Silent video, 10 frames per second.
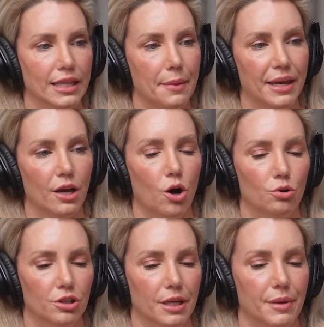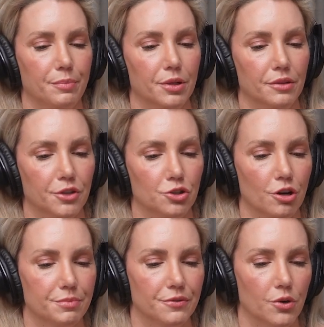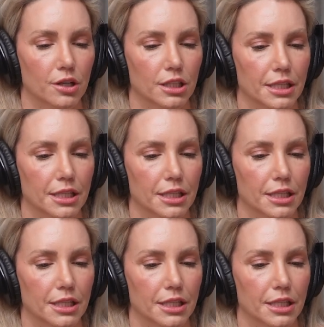Let me put a few drops of oil